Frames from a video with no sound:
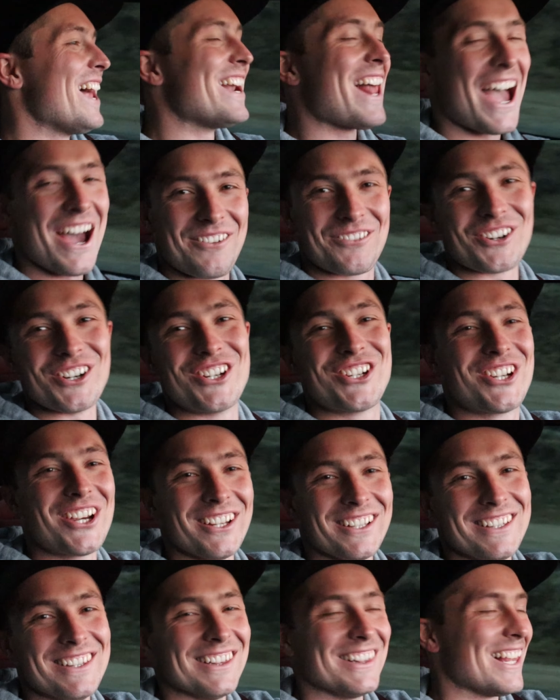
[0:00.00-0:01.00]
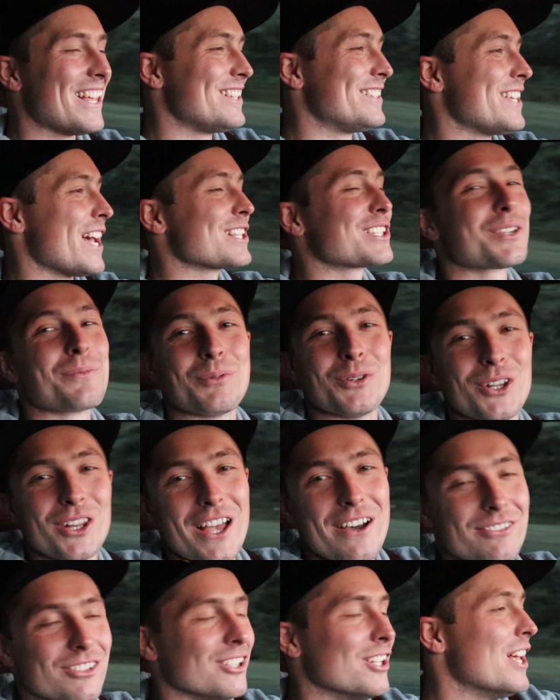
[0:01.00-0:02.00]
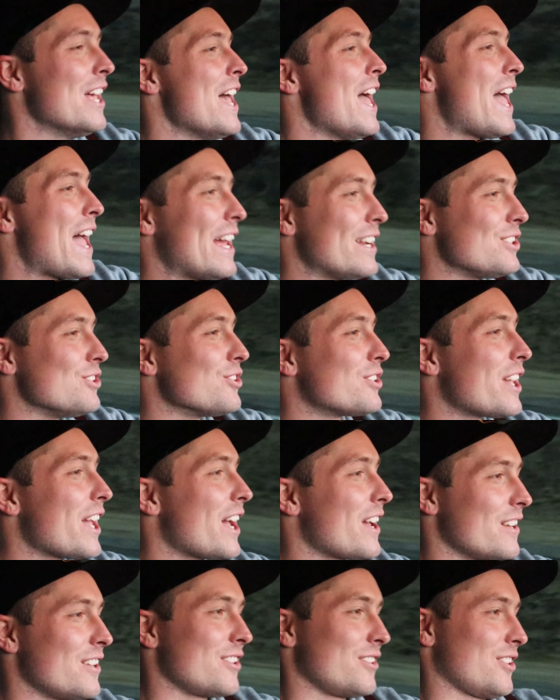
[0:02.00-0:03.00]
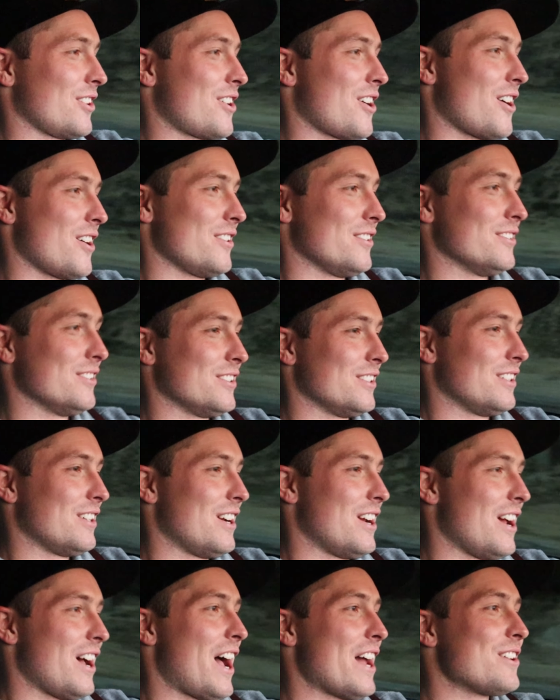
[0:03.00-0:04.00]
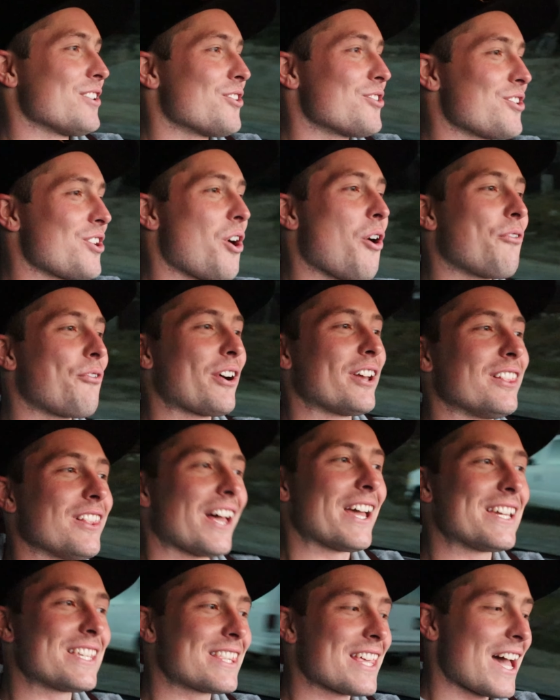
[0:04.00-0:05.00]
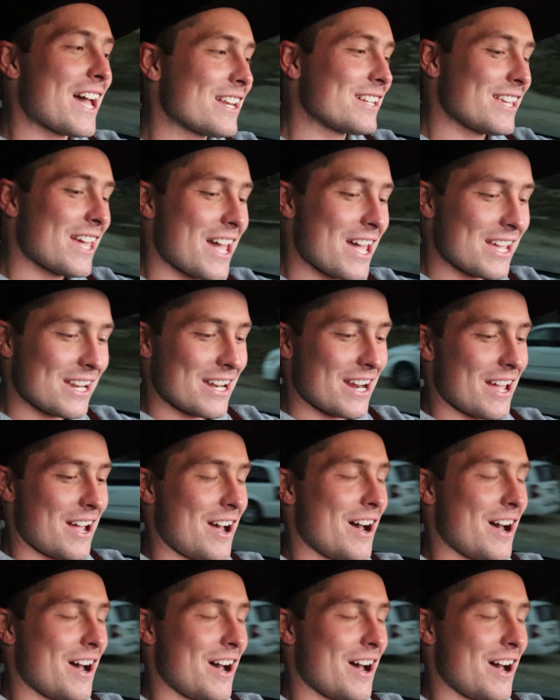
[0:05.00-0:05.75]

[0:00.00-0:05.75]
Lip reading: average decibel level, and you can't hear the car. I don't know if I like that yet.